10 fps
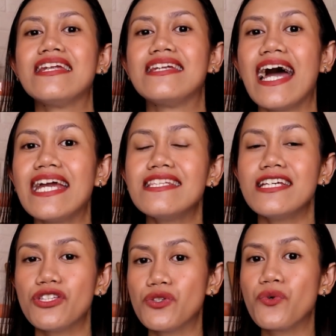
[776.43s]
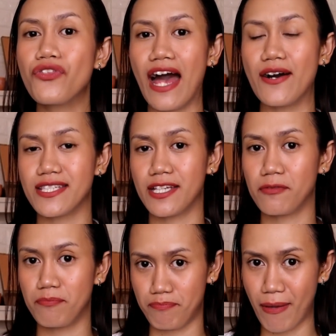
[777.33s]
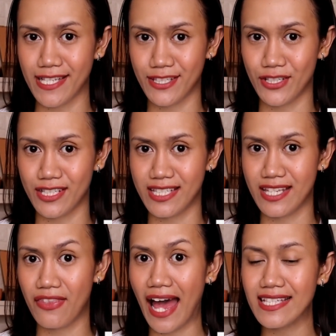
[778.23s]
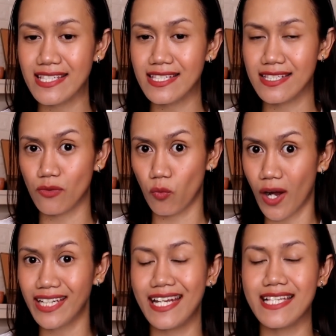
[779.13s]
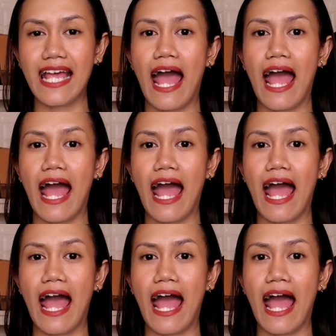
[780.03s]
92,000 pesos. That's what is